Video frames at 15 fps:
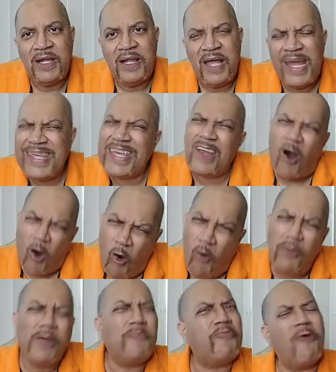And again, all
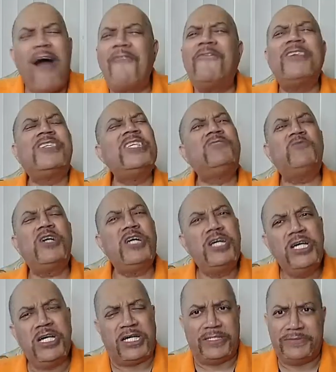the prophecies were
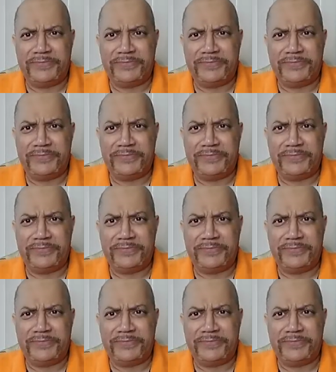good.